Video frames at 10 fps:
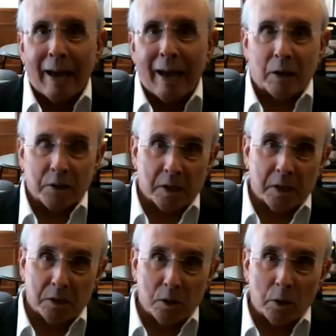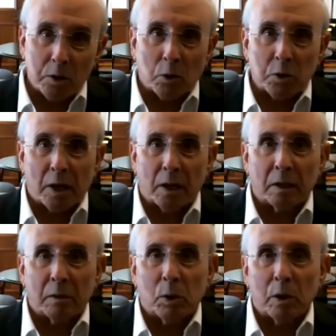at our city's newest hotel,
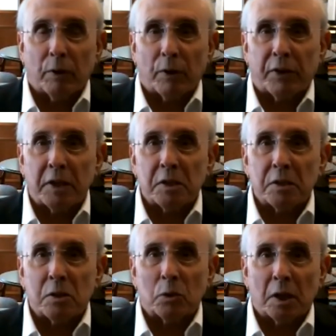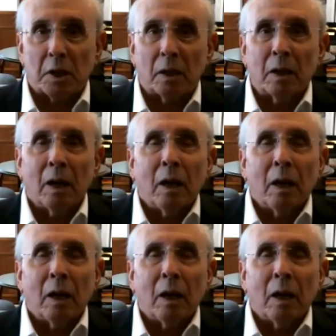the beautiful Thesis Hotel,